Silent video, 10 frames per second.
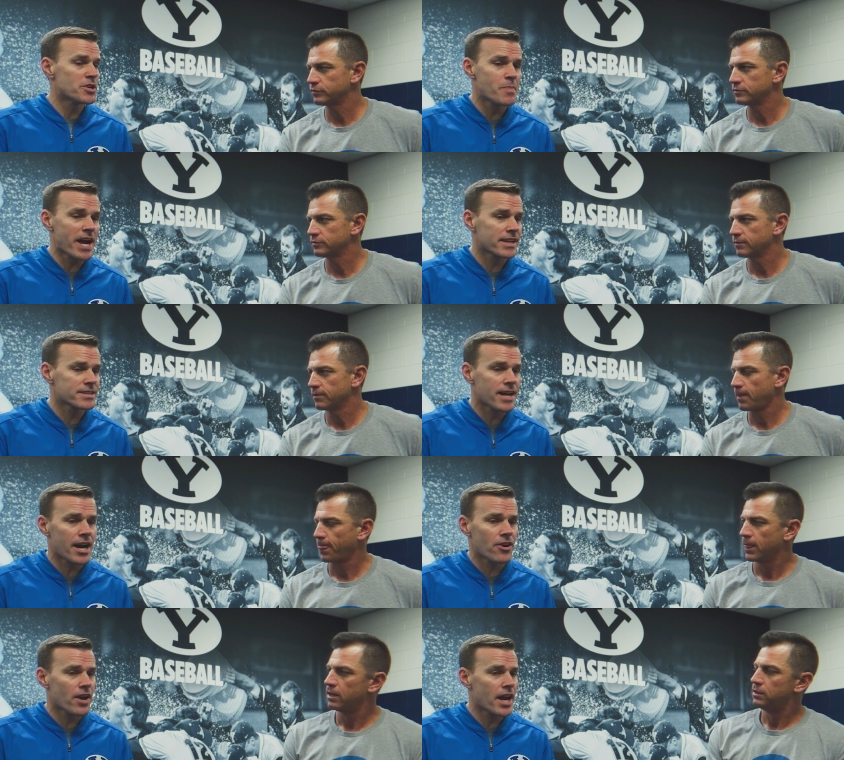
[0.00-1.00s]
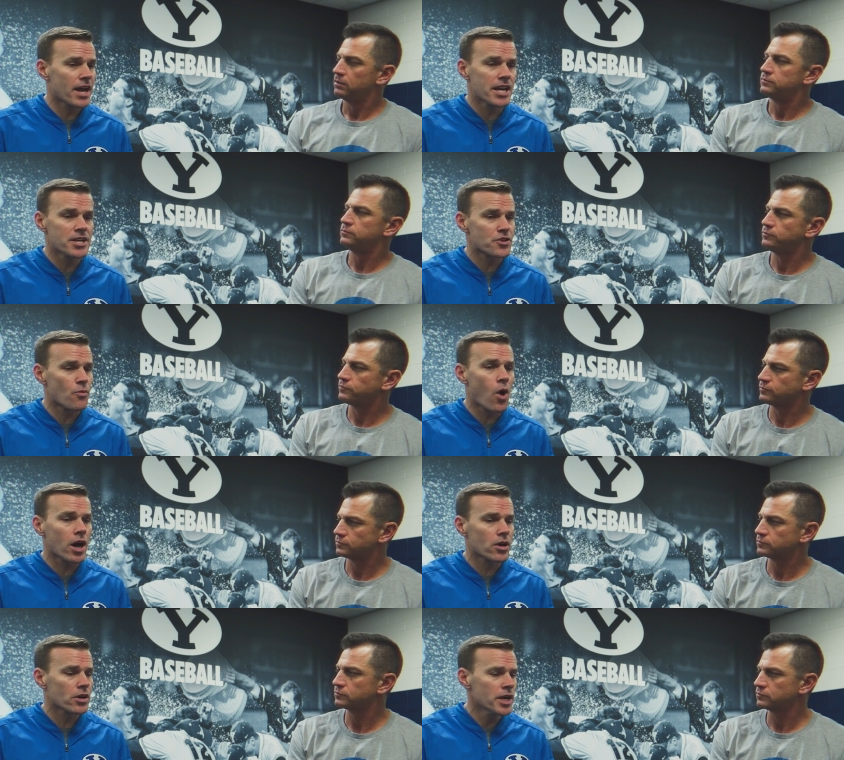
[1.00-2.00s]
Speaker 1: Mitch McIntyre and Easton
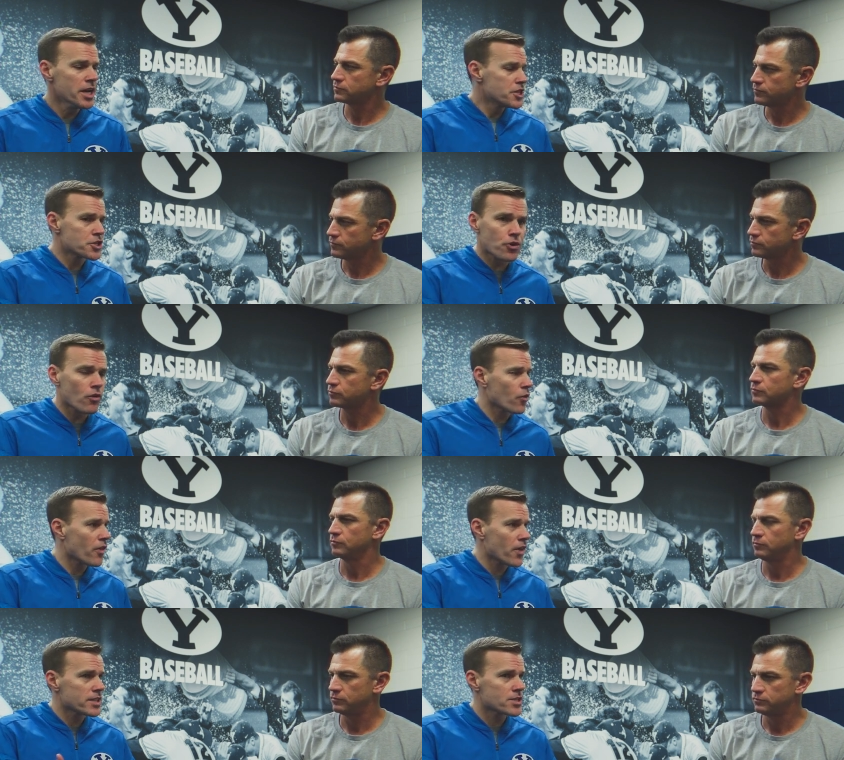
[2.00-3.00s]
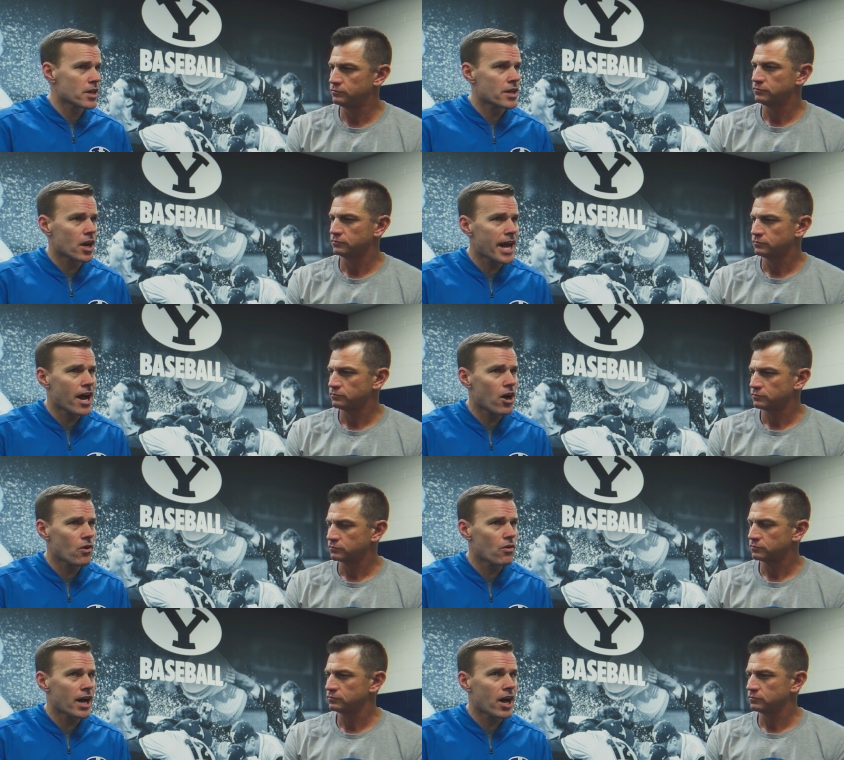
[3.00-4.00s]
Walker. Just your overall thoughts on on
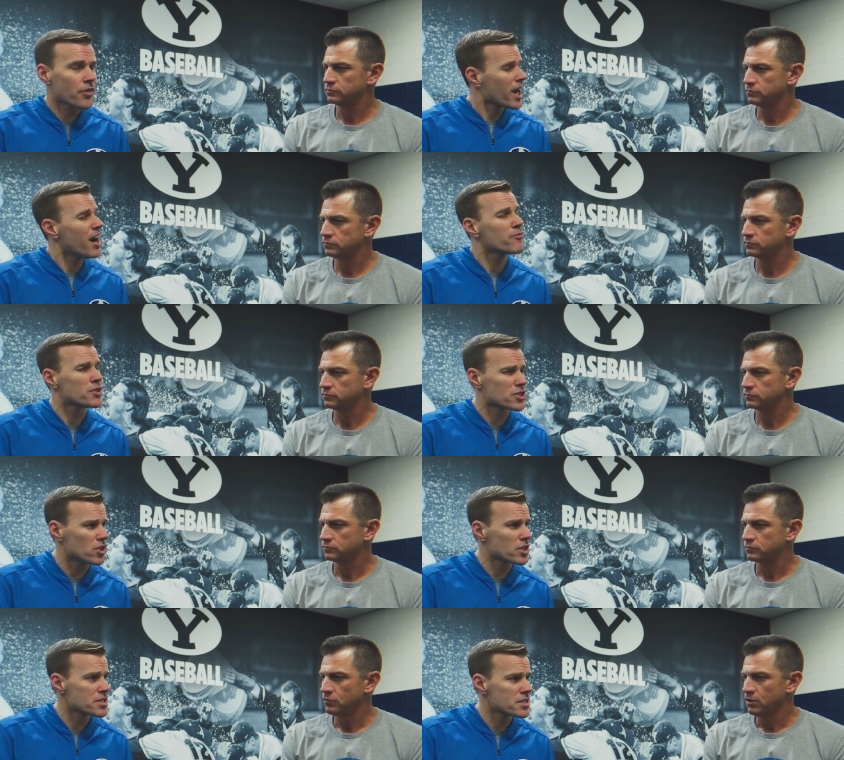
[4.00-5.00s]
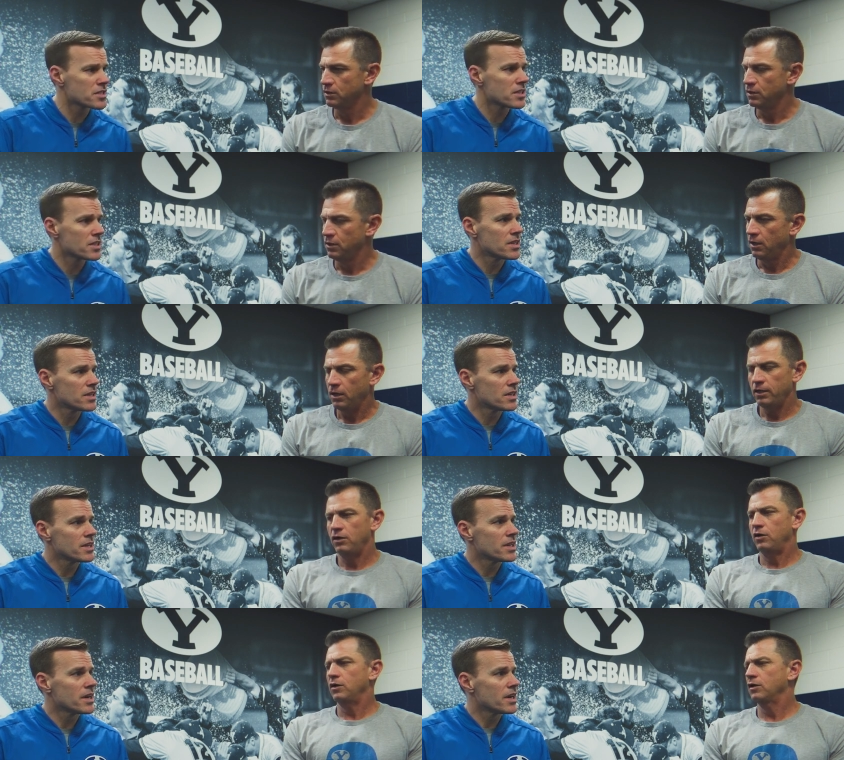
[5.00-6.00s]
how uh, how the conference looks.
Speaker 2: You
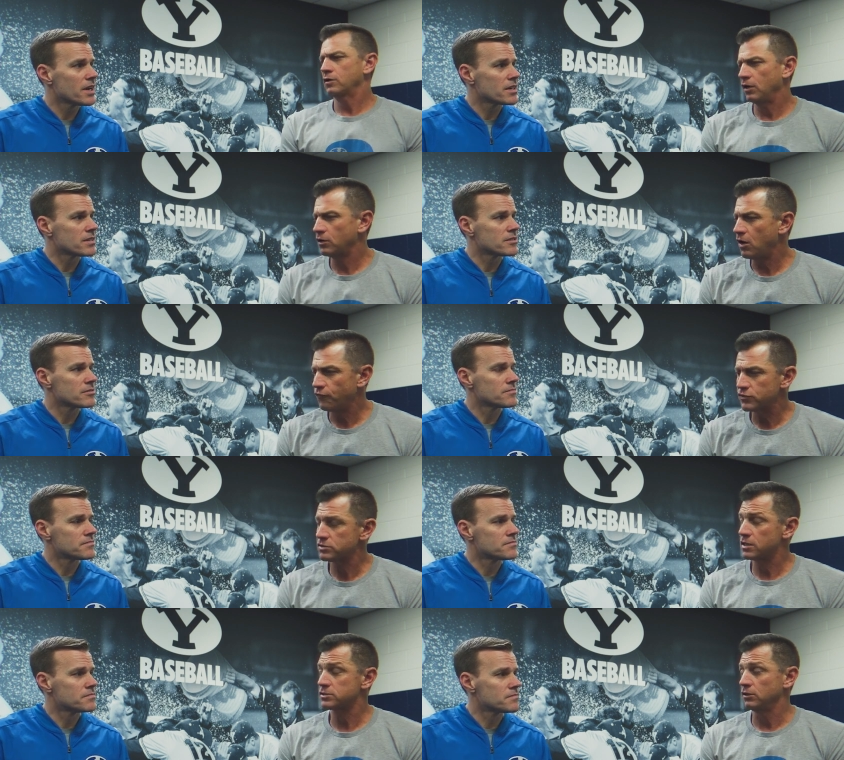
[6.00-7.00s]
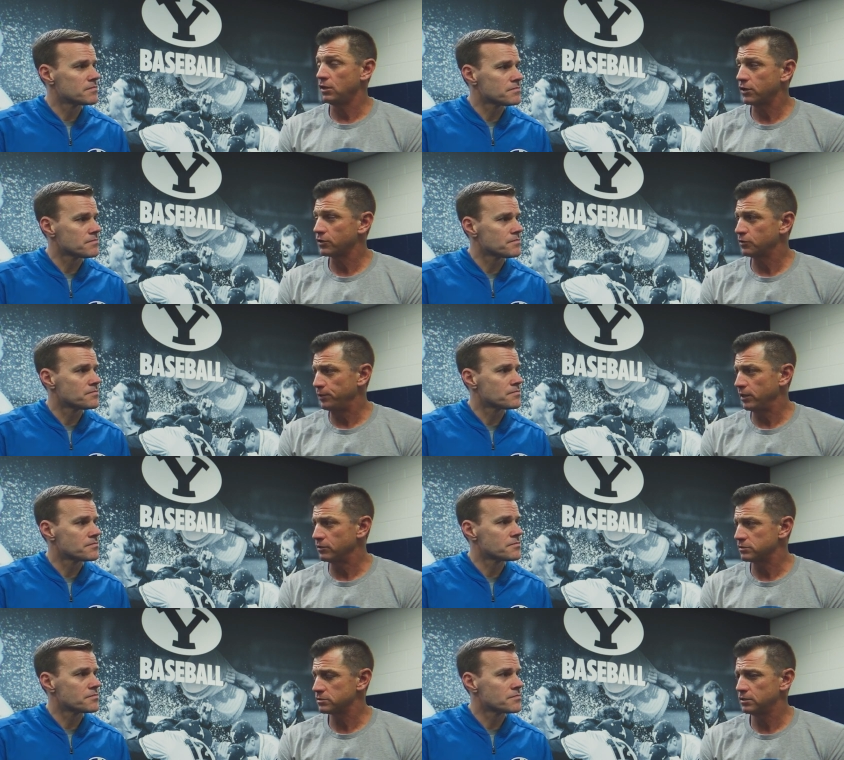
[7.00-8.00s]
know, our, our, our, conference lost a lot of good
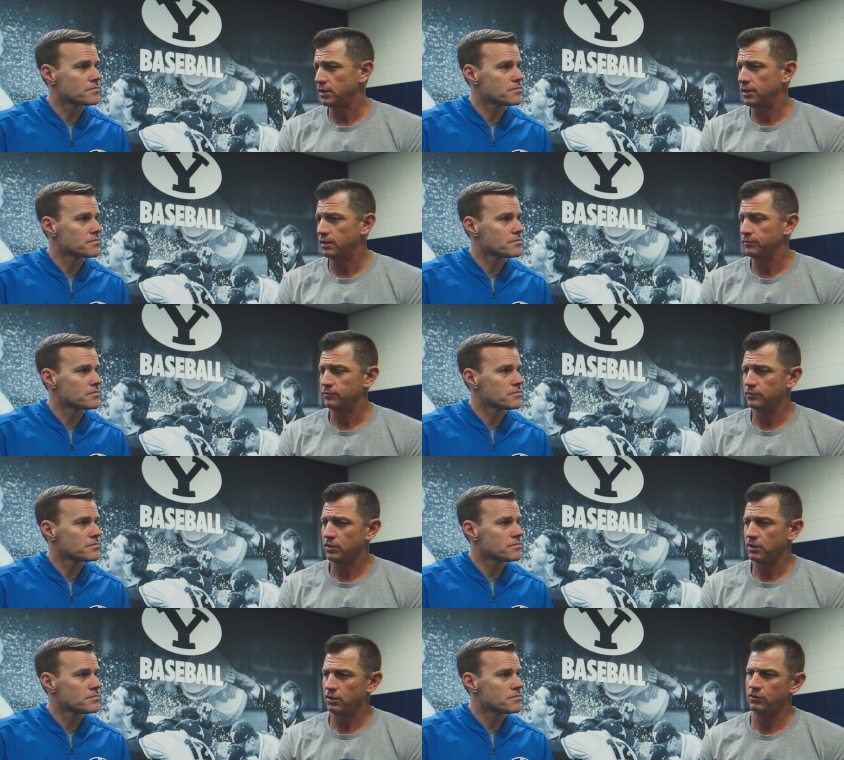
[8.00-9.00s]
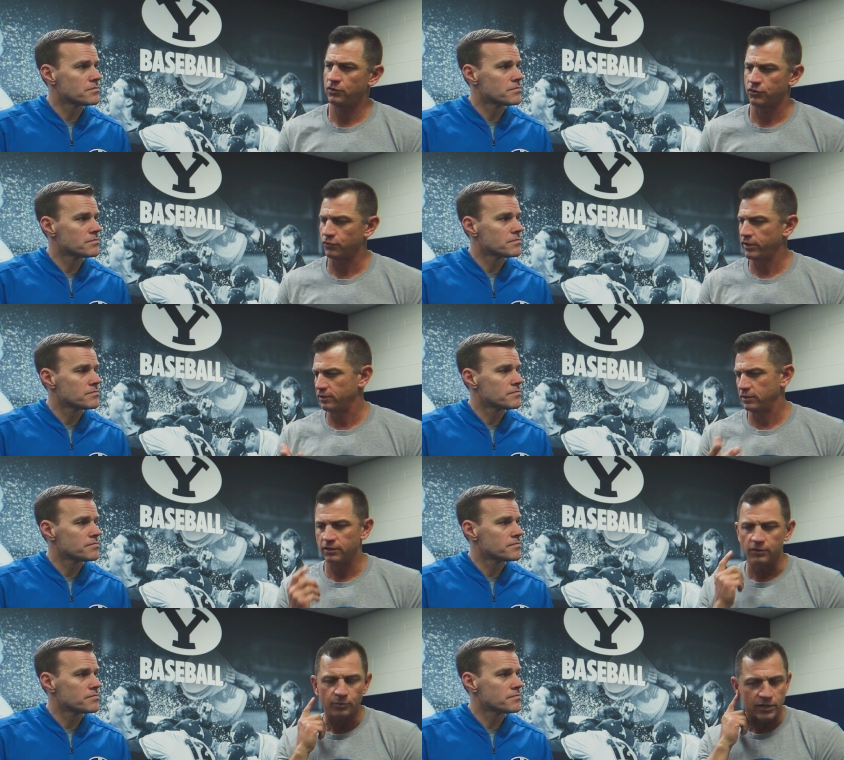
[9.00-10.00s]
players. Um, you can read in the
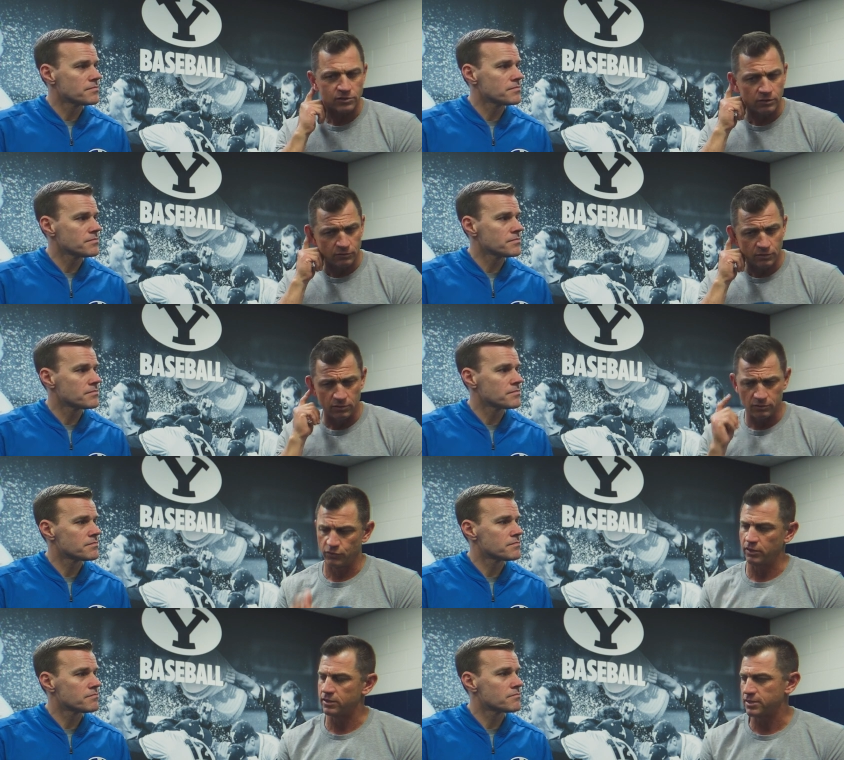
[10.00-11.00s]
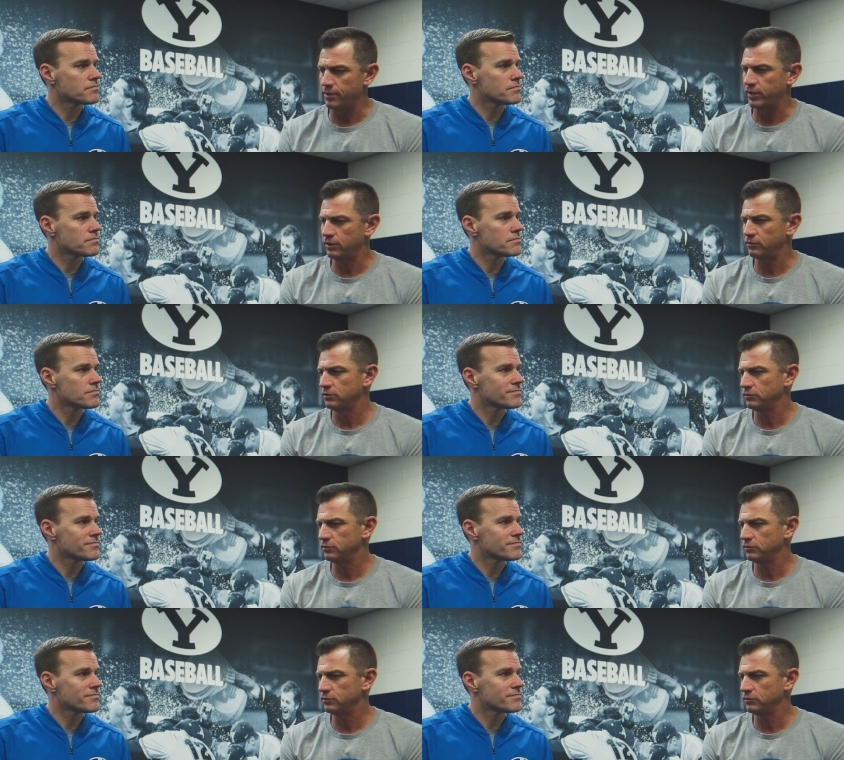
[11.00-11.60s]
in the press release how many